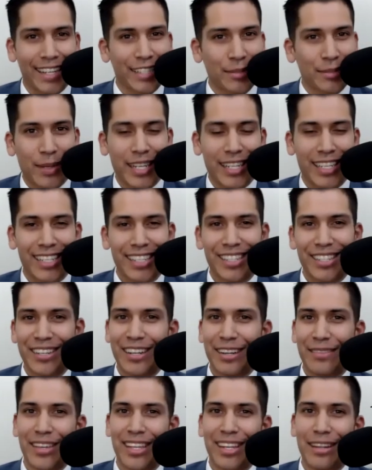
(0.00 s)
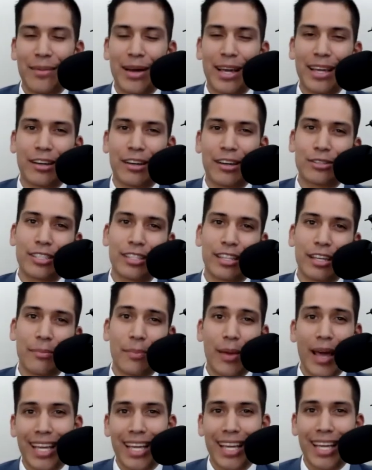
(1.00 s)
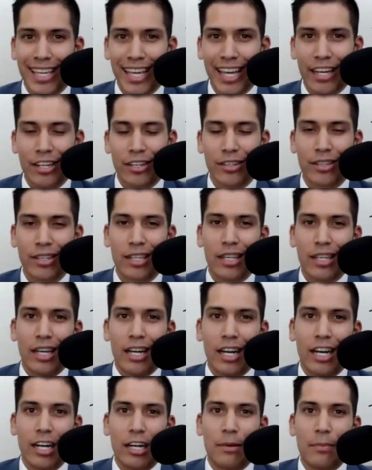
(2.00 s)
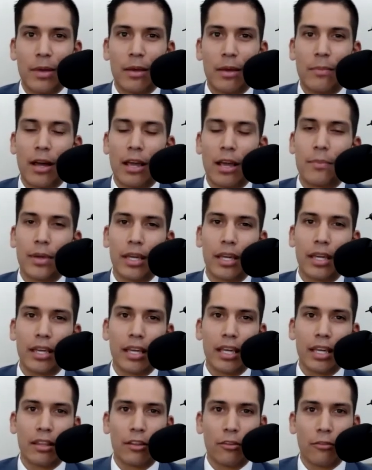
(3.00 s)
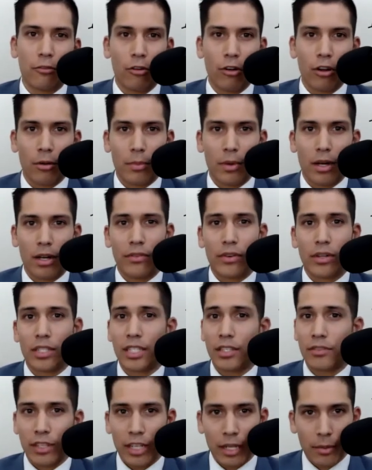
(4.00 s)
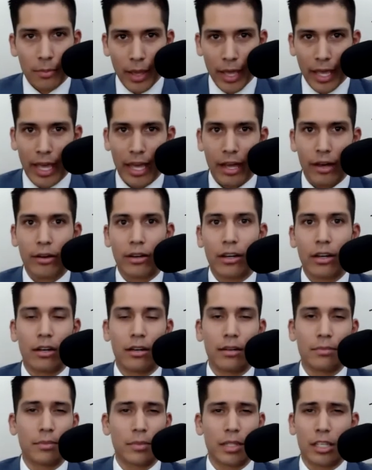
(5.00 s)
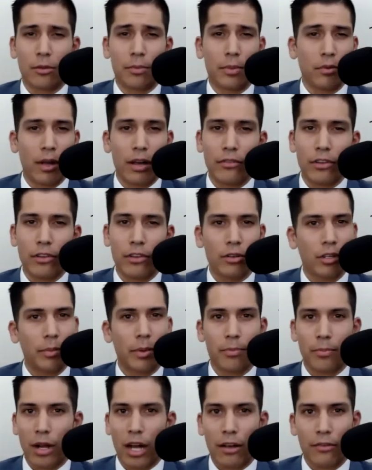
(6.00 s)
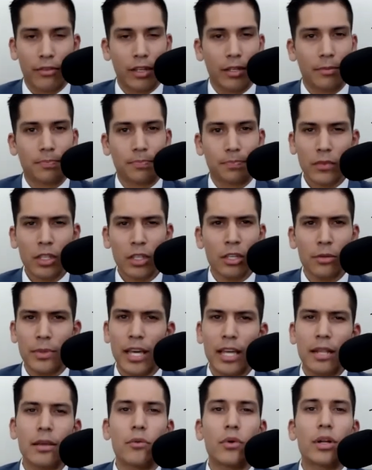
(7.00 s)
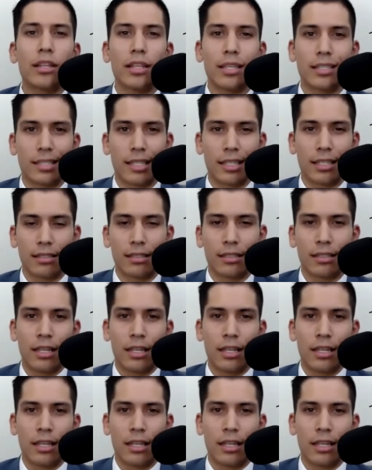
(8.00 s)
money, you know what I mean? It might go to their bank account. It might be in the form of a dividend payout. It could be revenue, it could be profit, it could be any one of these things.